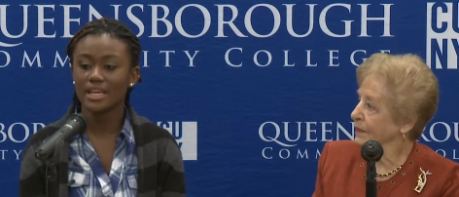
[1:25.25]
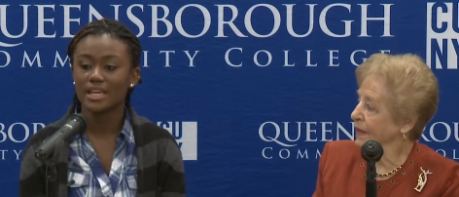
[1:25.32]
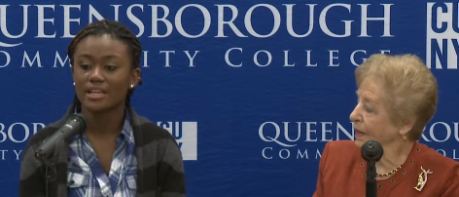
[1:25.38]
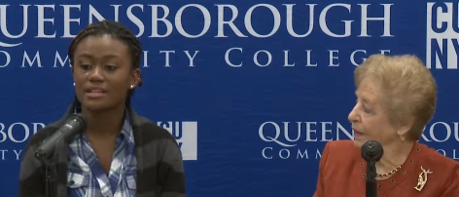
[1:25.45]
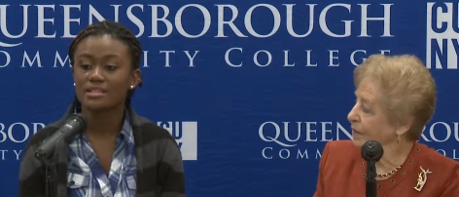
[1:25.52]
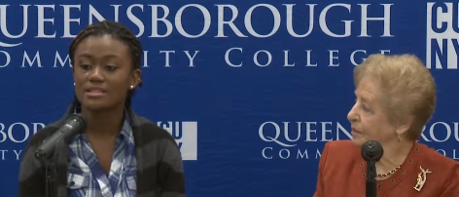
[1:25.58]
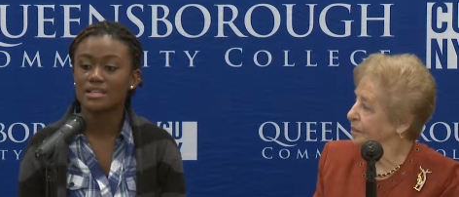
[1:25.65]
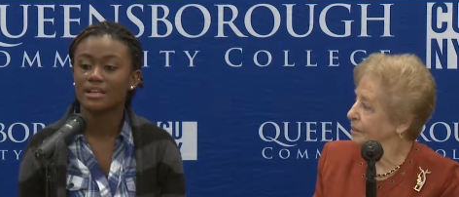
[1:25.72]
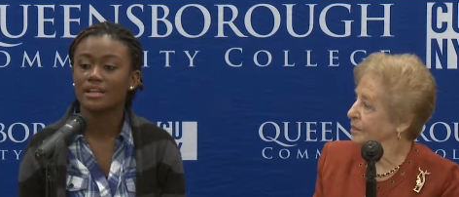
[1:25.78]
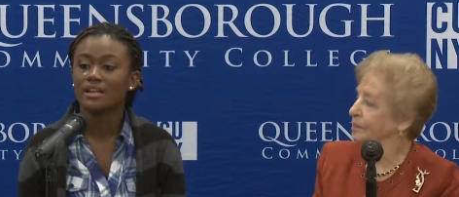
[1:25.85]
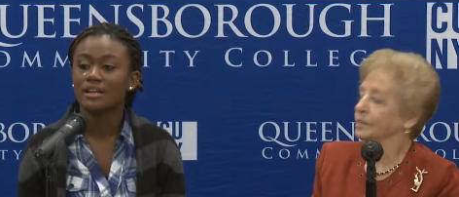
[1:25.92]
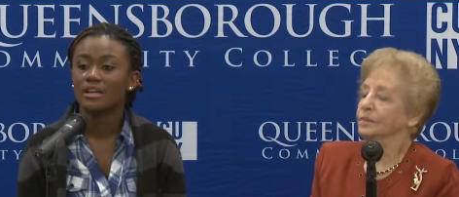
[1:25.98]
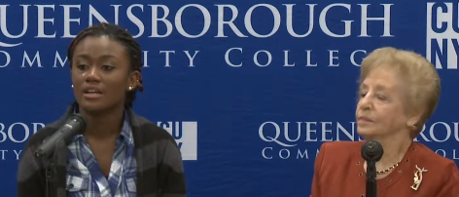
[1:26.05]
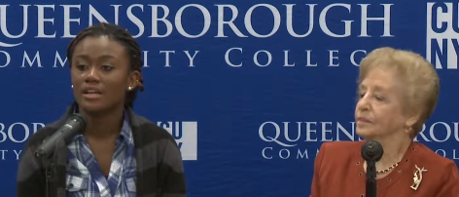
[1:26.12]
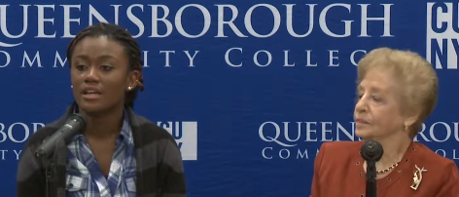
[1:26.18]
Speaker 1: yes
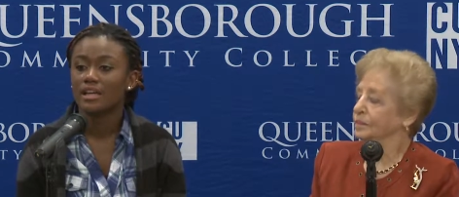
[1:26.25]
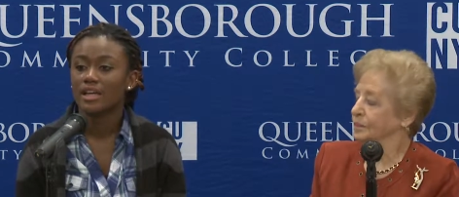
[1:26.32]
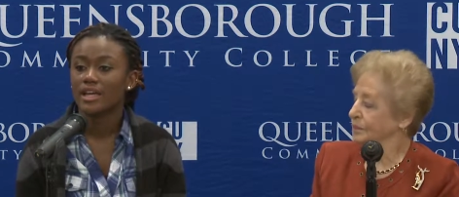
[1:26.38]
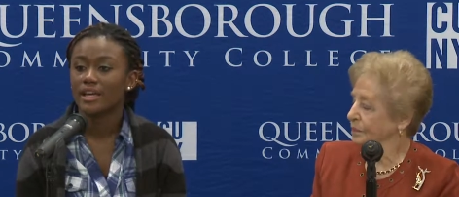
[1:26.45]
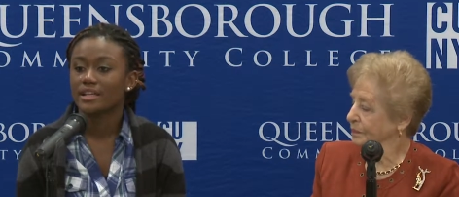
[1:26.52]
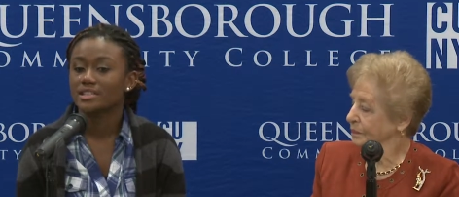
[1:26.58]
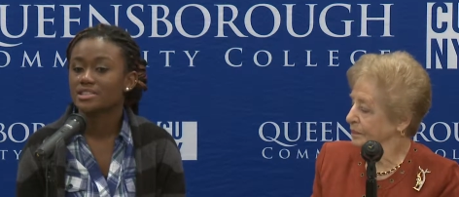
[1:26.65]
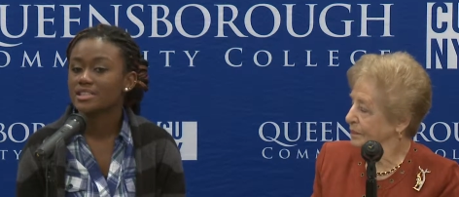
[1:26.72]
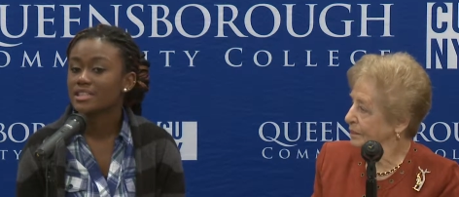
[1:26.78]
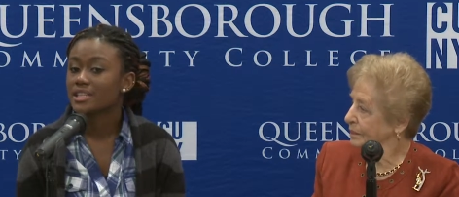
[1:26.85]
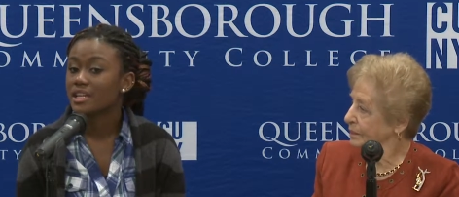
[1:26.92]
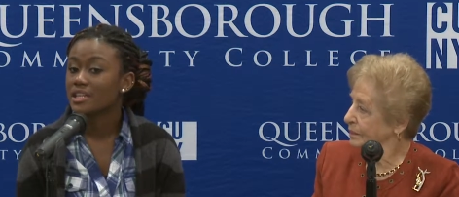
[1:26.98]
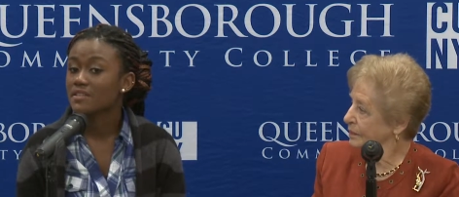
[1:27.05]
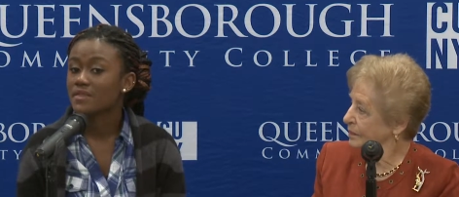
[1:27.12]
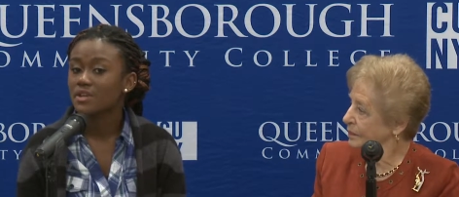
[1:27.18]
and she
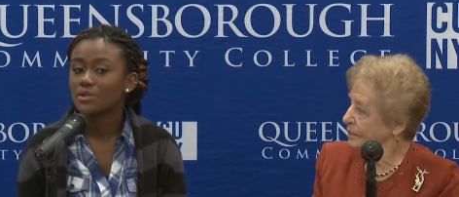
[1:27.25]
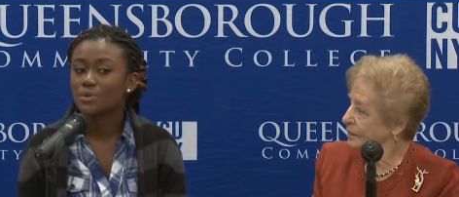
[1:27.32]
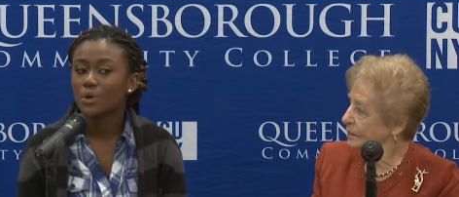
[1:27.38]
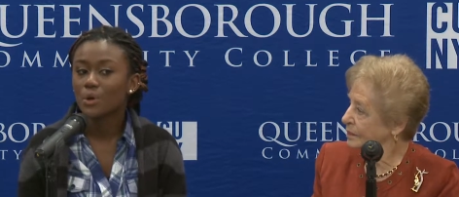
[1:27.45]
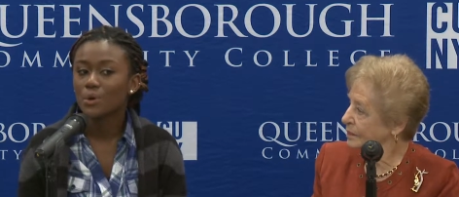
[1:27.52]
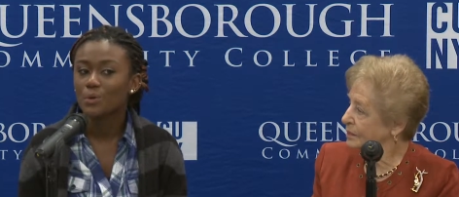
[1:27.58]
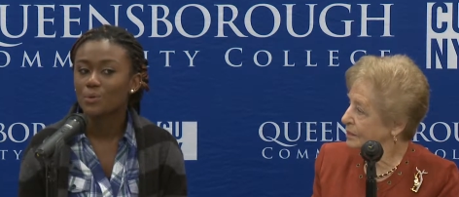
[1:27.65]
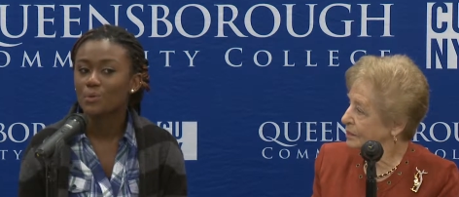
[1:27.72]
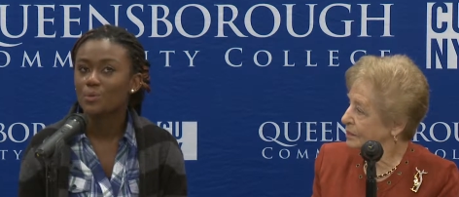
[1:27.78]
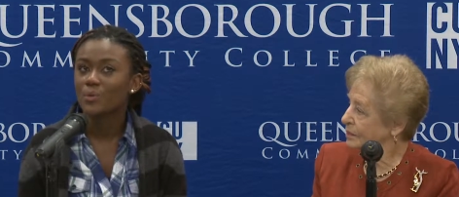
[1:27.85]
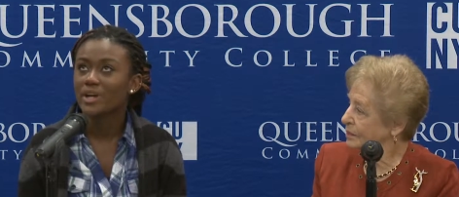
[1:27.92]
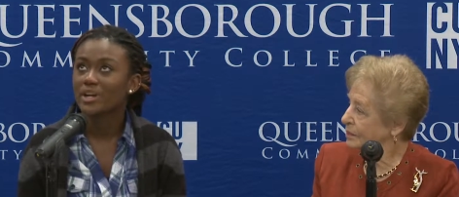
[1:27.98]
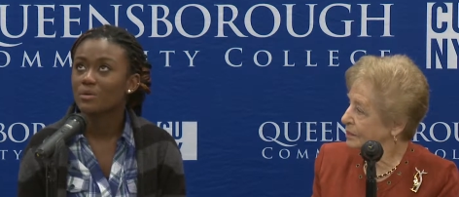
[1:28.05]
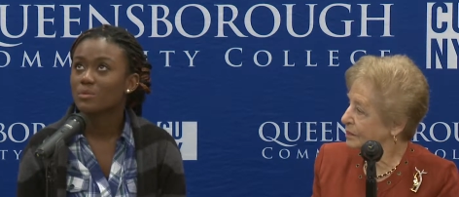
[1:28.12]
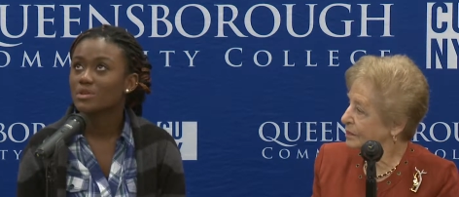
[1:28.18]
didn't even know
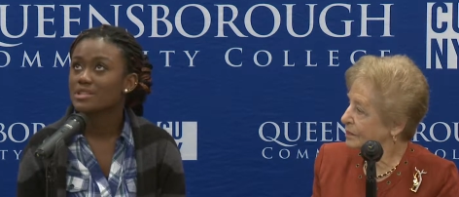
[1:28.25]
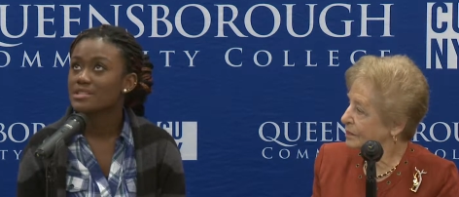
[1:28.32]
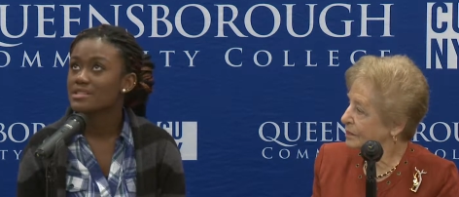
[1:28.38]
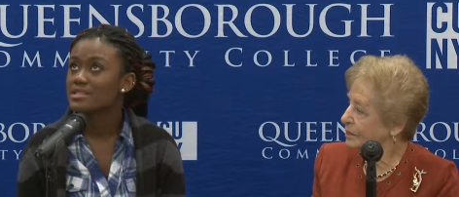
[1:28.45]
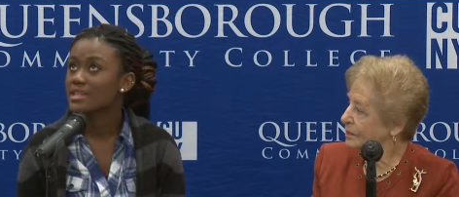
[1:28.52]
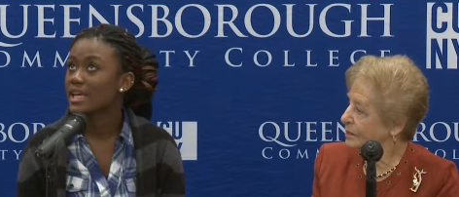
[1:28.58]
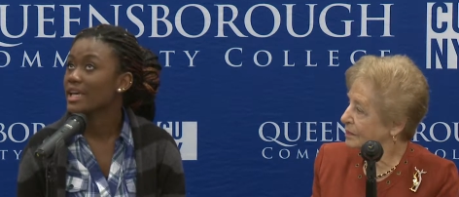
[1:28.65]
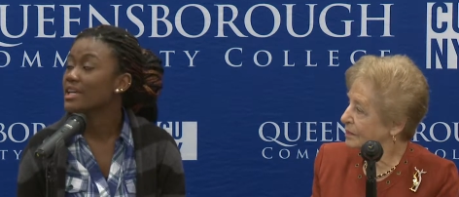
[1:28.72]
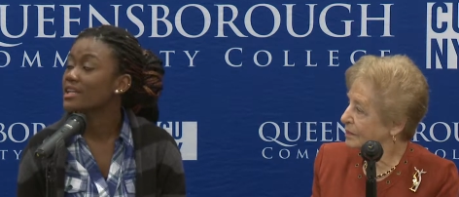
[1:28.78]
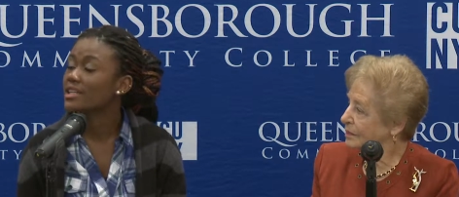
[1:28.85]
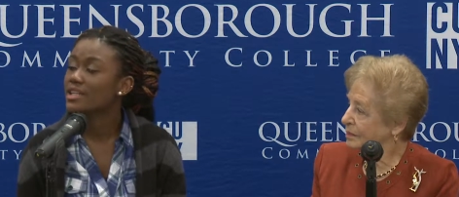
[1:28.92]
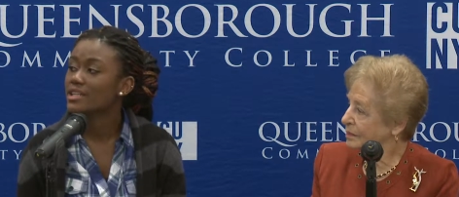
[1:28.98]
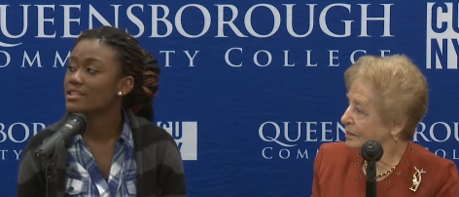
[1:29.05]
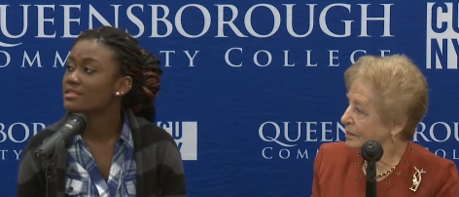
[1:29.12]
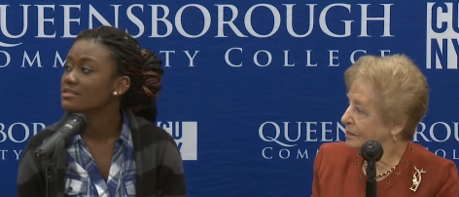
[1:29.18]
where was
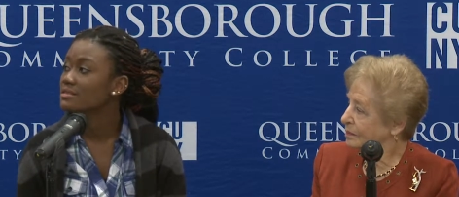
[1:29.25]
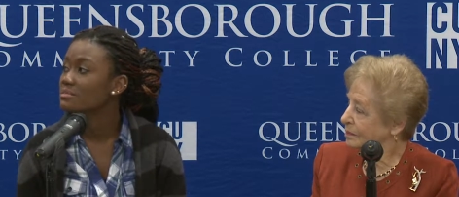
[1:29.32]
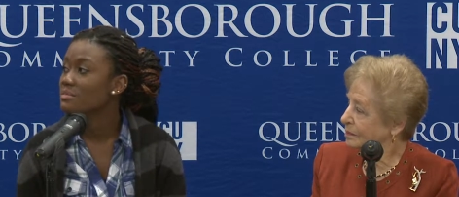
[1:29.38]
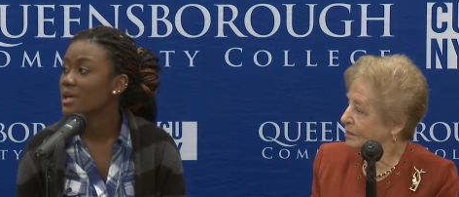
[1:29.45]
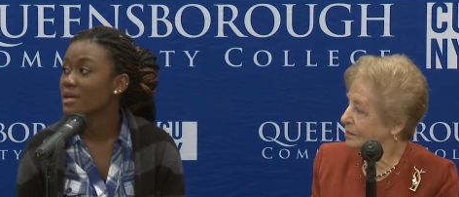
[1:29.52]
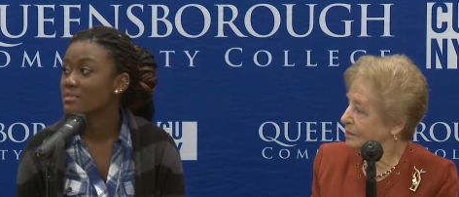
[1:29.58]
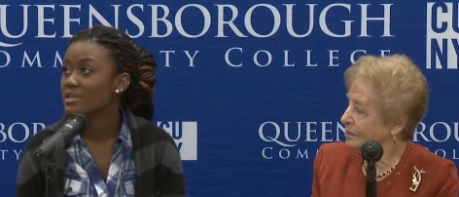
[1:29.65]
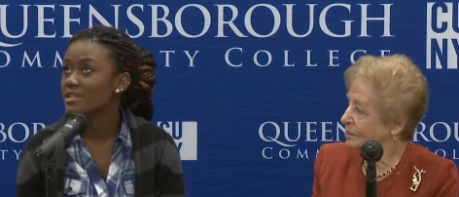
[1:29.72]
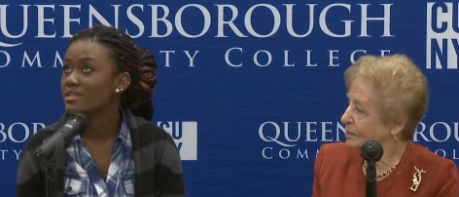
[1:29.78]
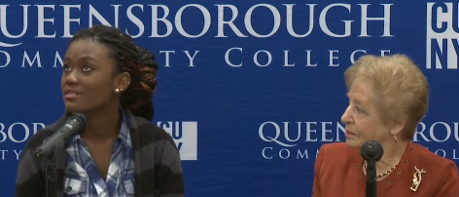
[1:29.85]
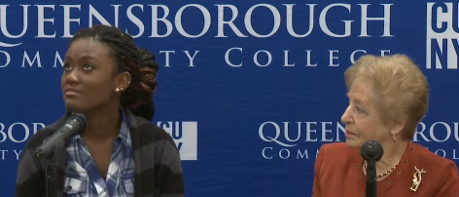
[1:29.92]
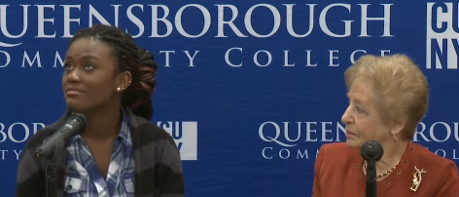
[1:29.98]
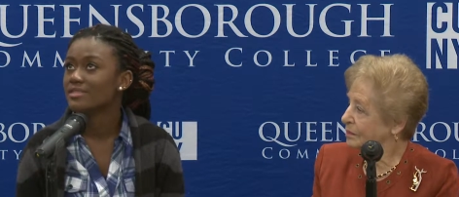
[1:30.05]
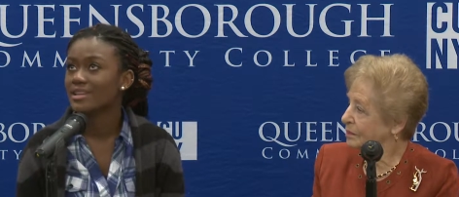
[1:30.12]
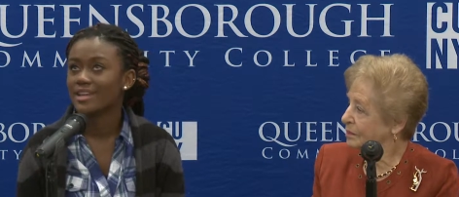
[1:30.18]
england
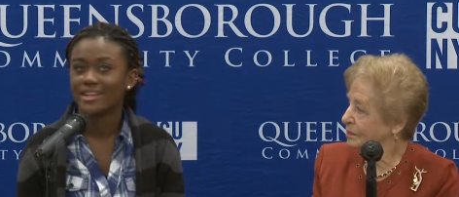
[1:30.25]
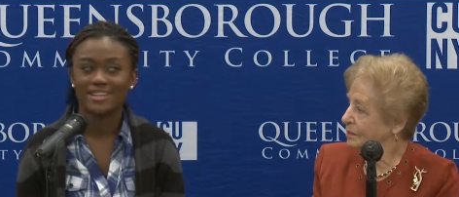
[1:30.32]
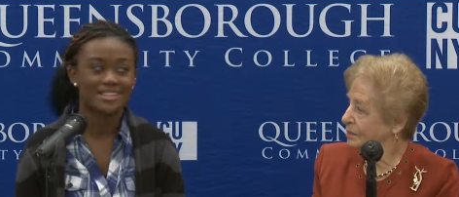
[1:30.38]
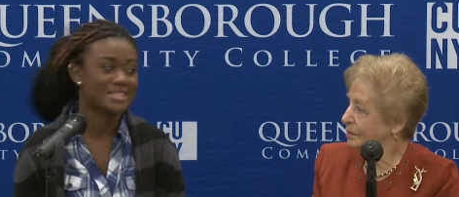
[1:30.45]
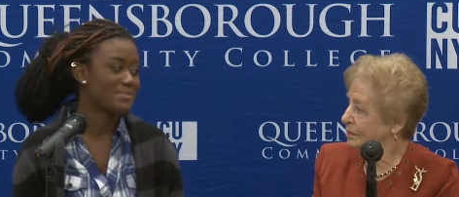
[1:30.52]
maybe in a